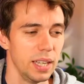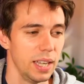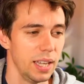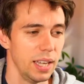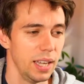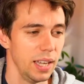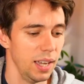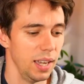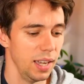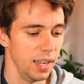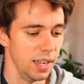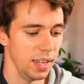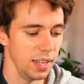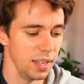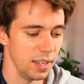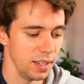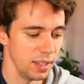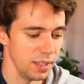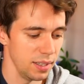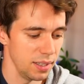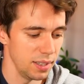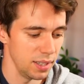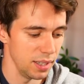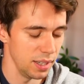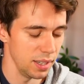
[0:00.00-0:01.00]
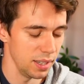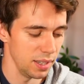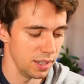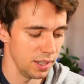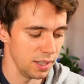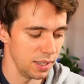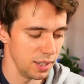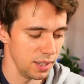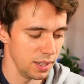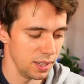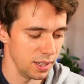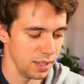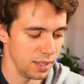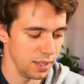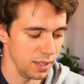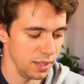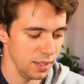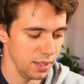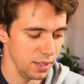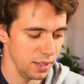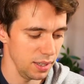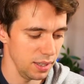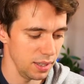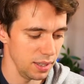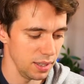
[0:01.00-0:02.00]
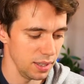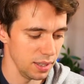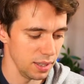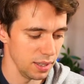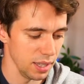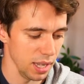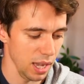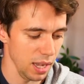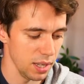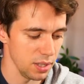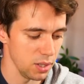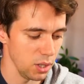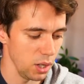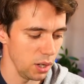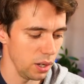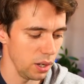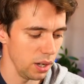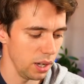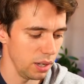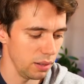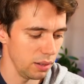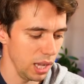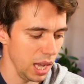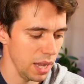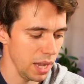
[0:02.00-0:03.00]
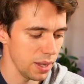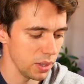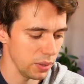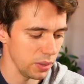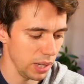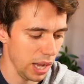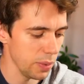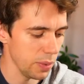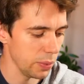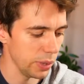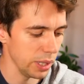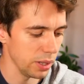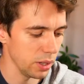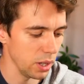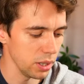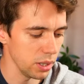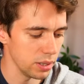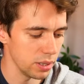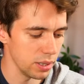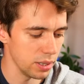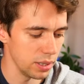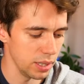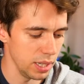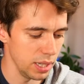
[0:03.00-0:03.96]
And yeah, so I will not,